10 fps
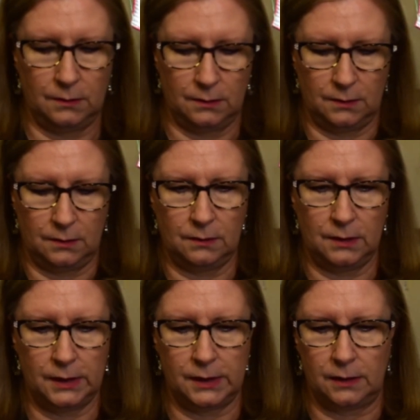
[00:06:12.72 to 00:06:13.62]

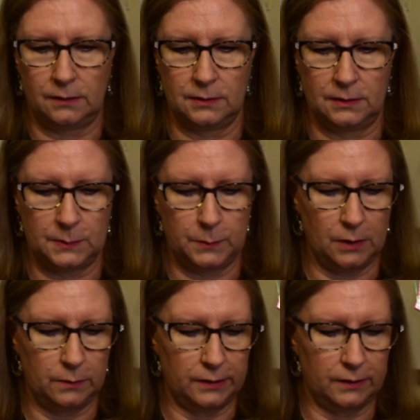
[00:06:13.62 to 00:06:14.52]
Alrighty, that's
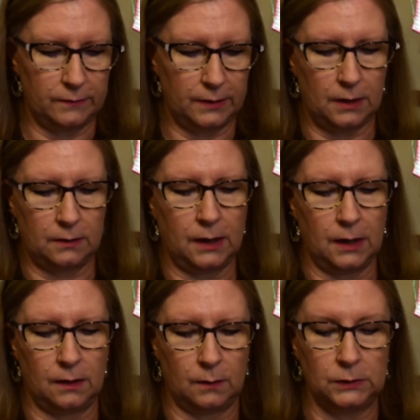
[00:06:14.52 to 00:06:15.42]
probably enough of that. And
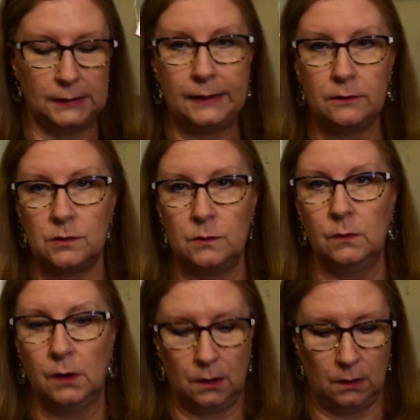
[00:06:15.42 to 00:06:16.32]
again, I will link to
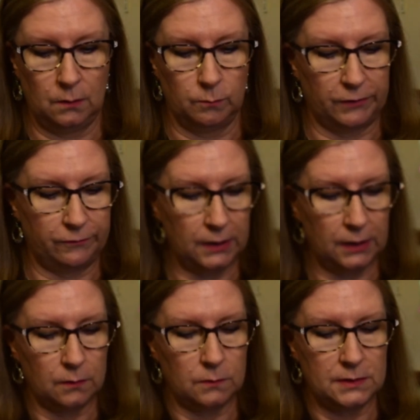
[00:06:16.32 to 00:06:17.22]
my
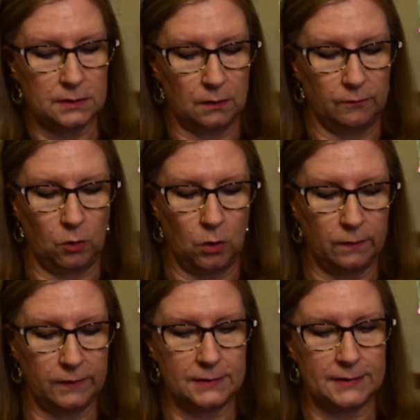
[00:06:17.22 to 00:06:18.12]
videos of all
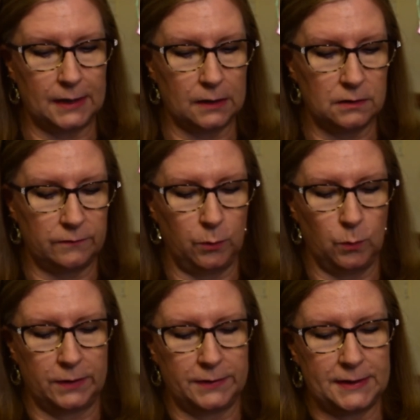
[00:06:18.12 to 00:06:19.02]
these decks if you
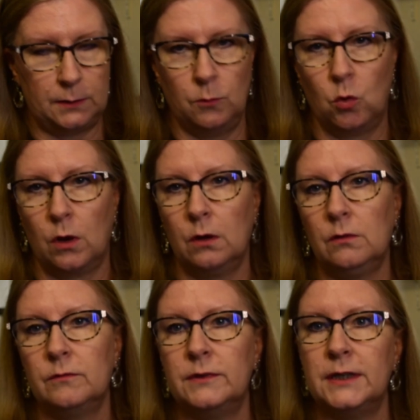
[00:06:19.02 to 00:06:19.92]
want to see more
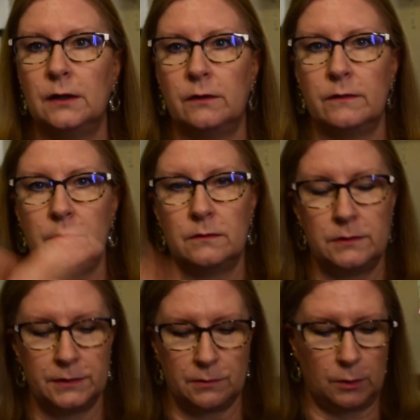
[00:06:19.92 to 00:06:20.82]
down in the
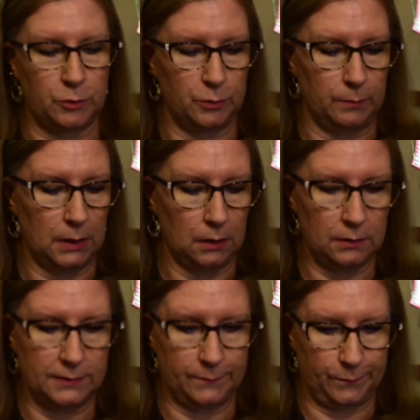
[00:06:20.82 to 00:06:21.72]
description box.